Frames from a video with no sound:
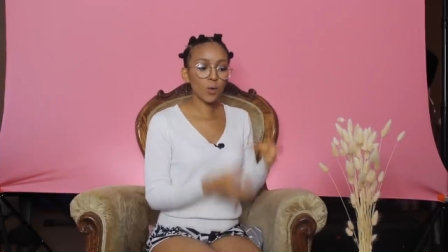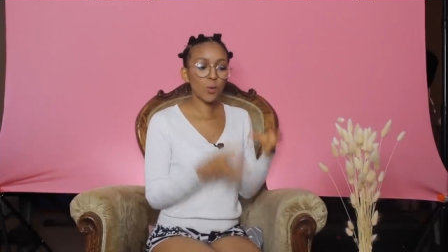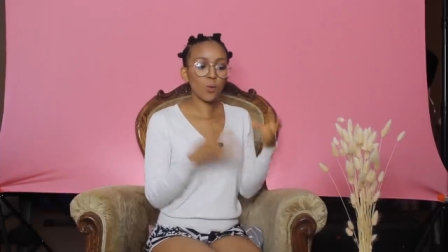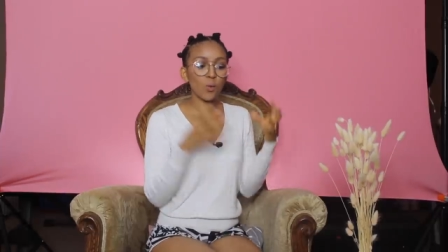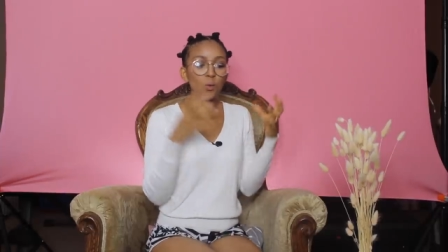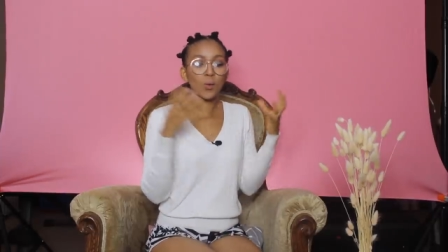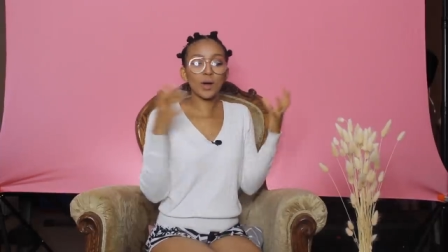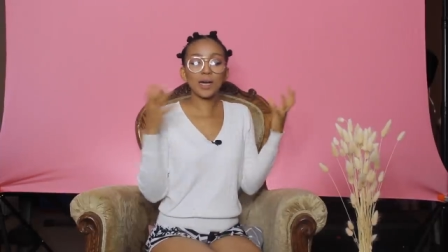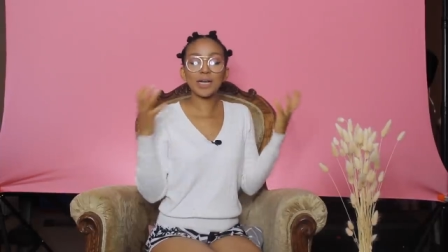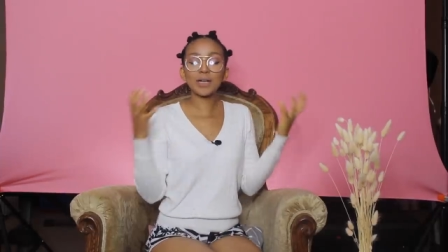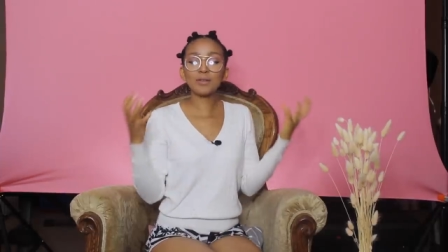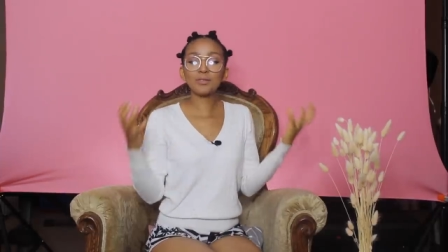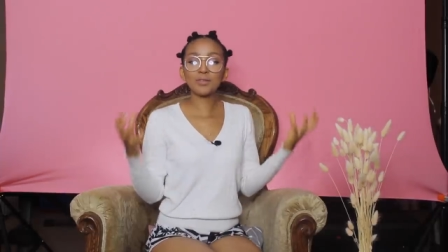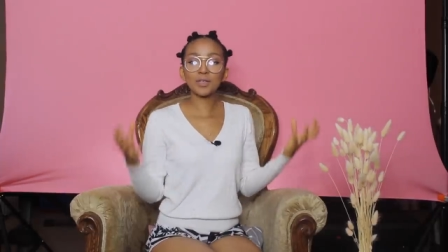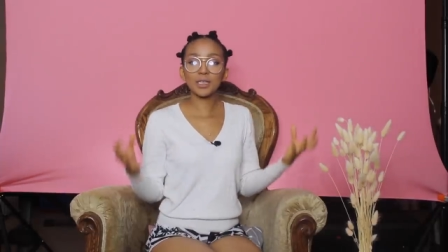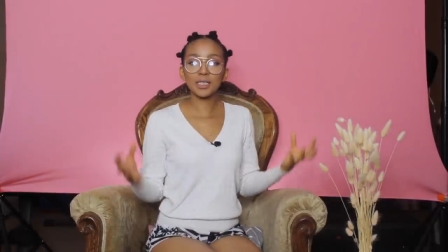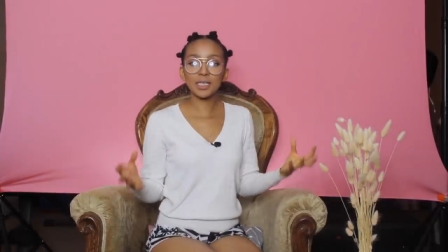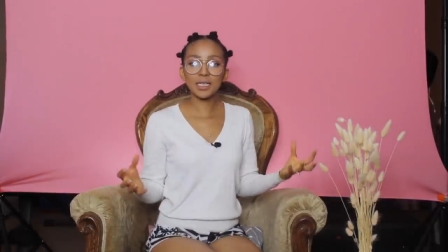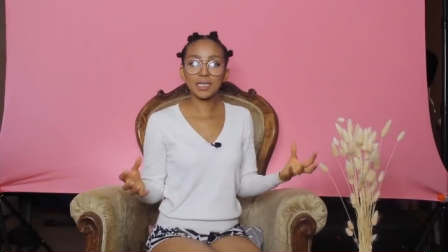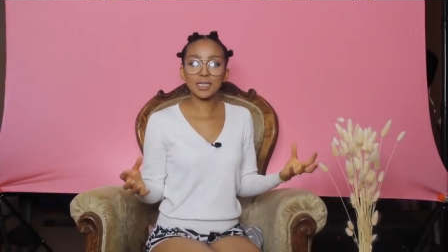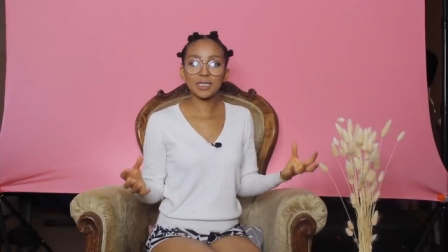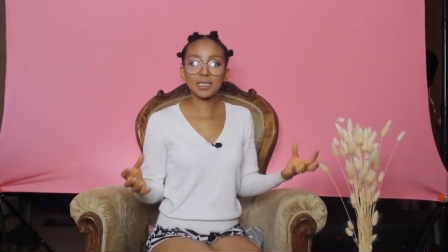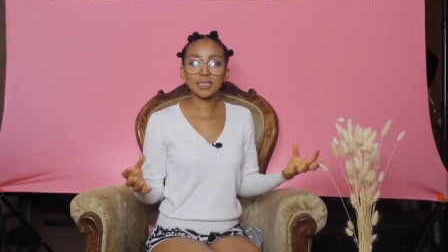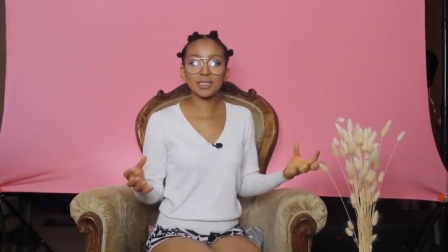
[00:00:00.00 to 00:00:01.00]
whatever
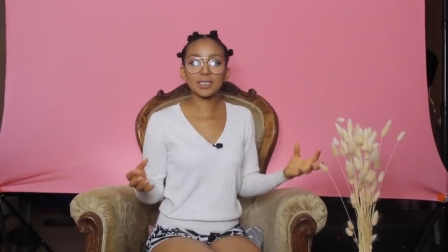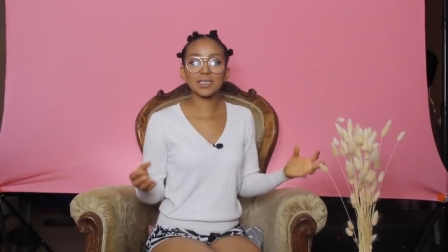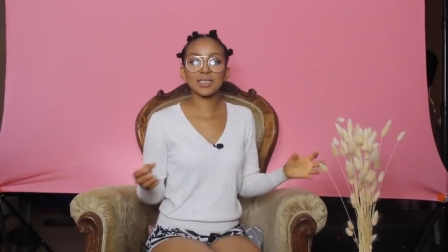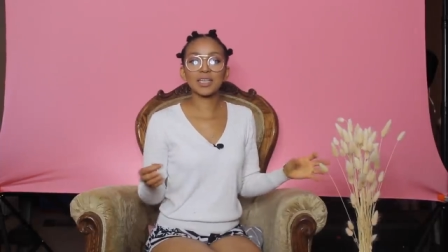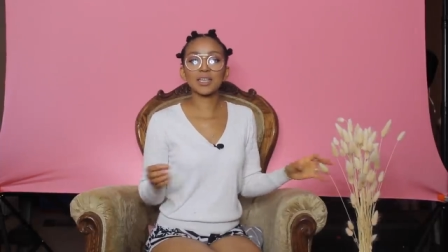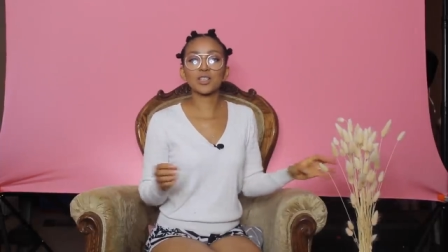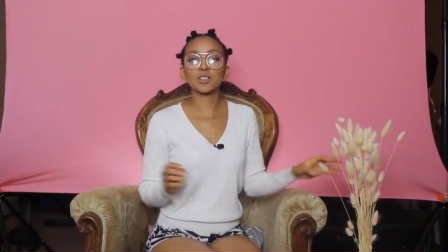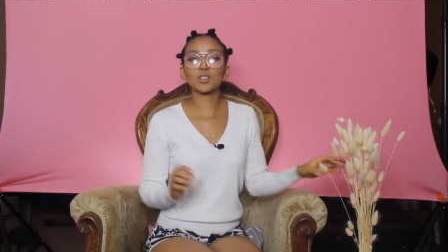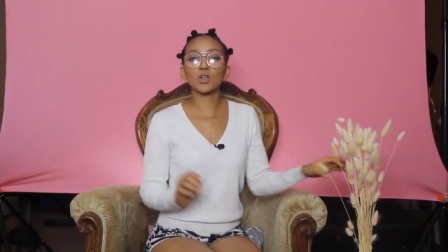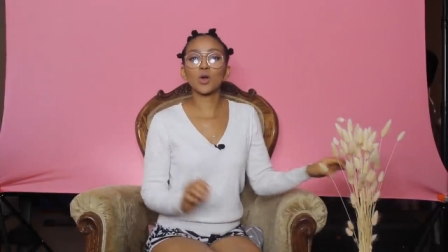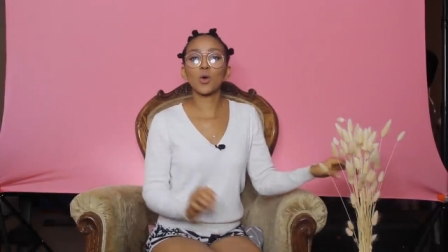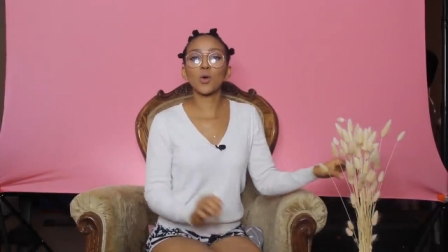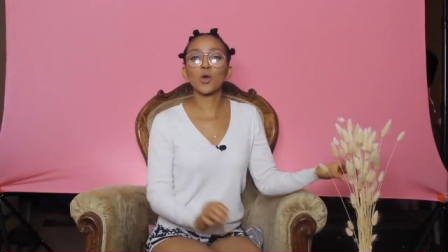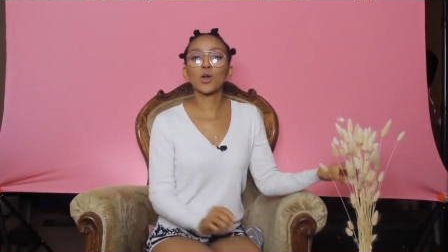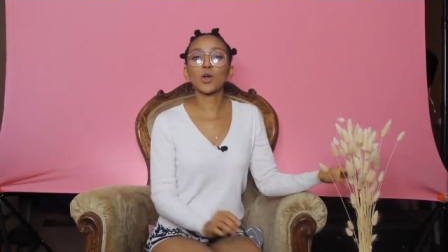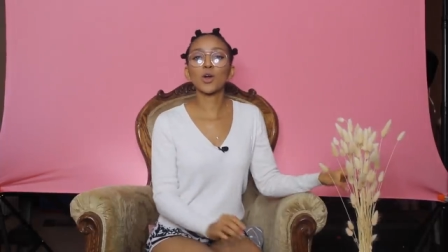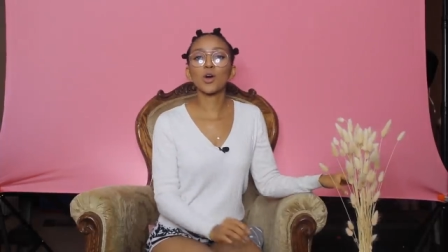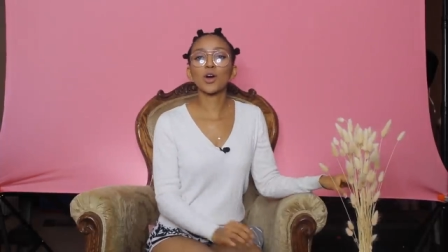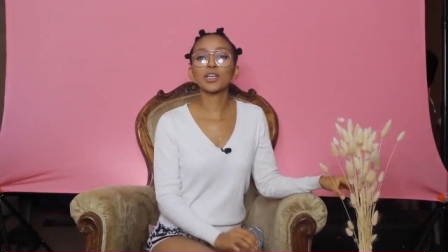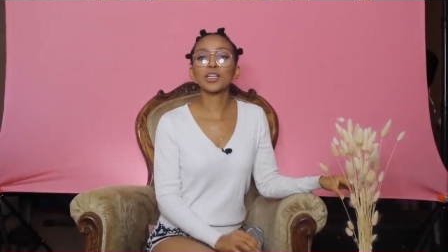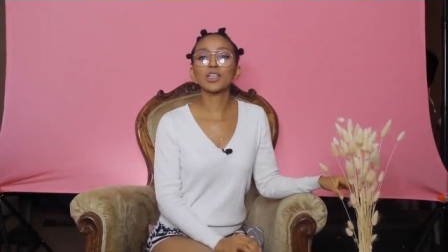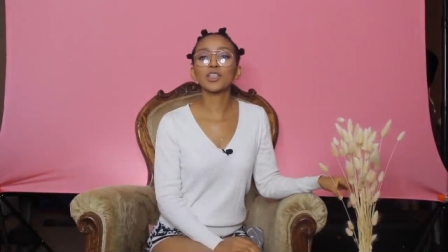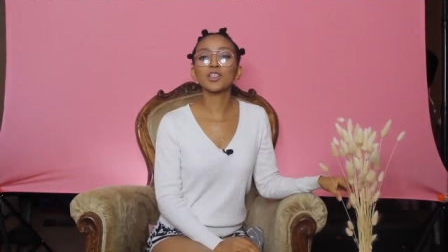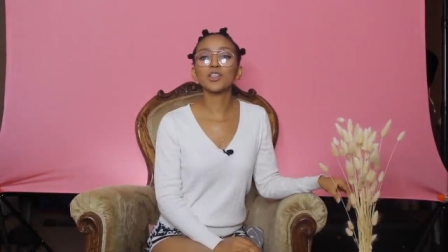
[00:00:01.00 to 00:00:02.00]
it is that is going
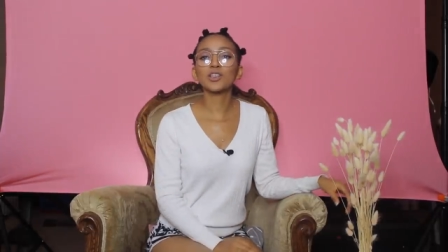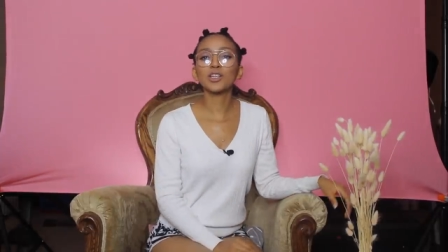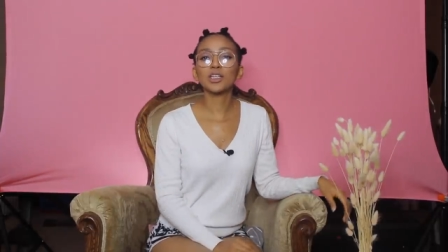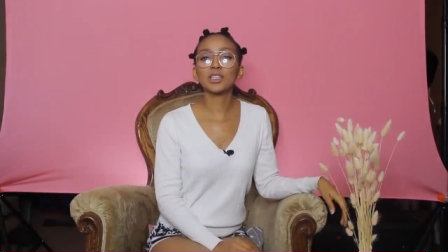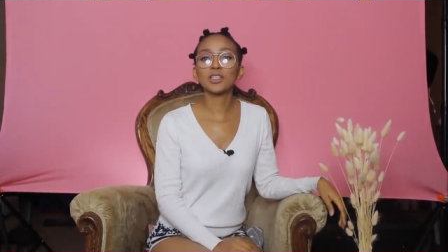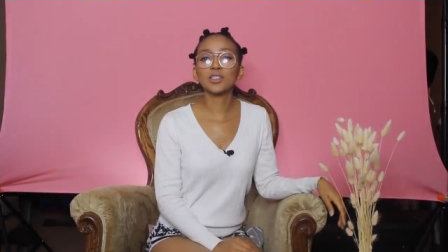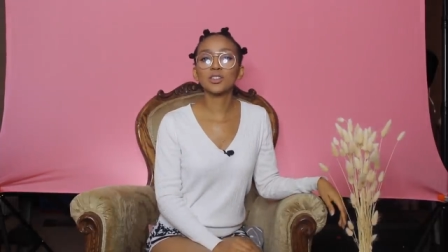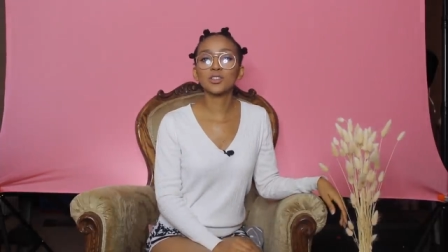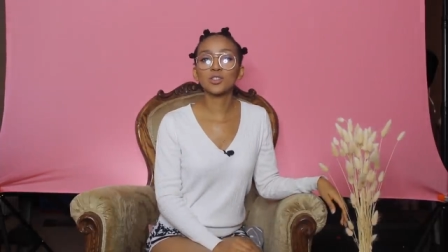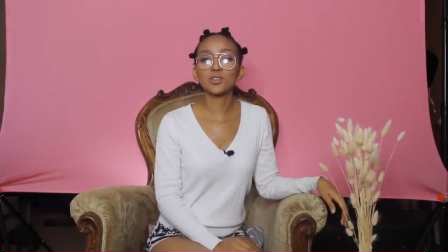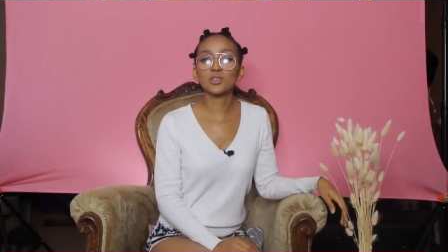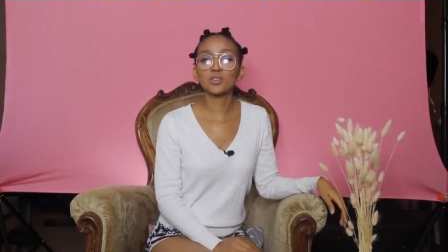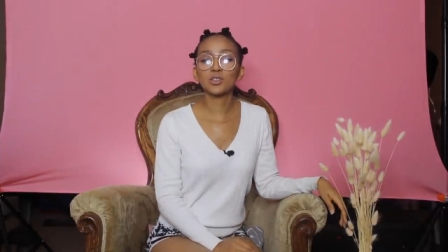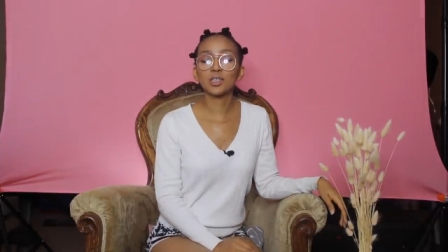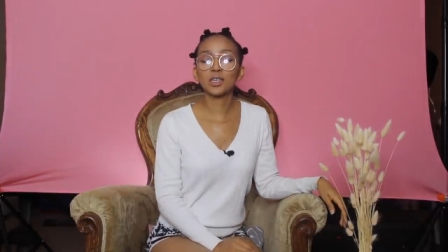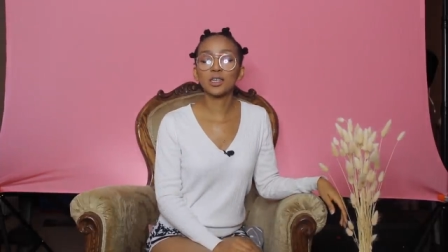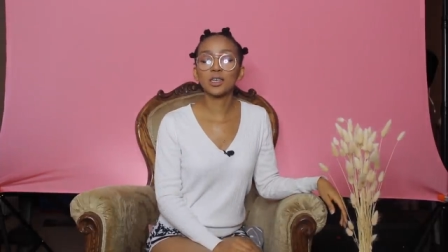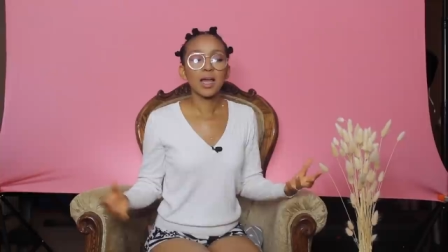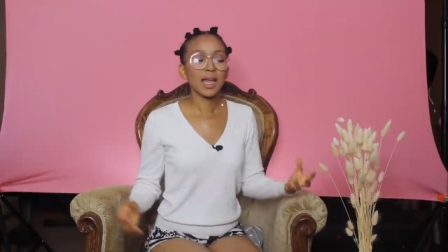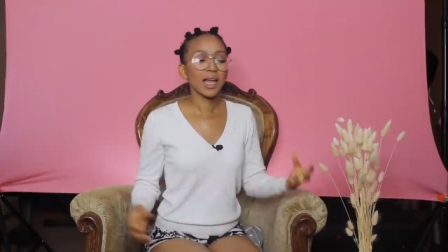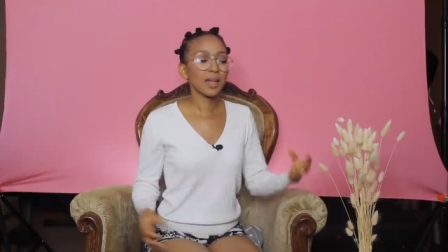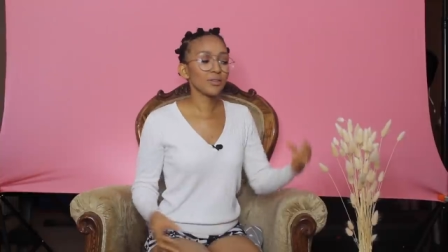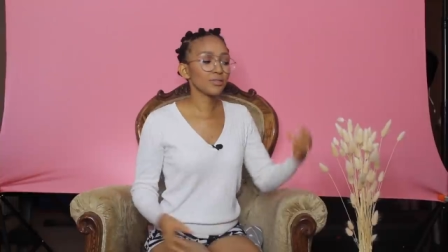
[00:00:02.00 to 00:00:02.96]
on in your industry.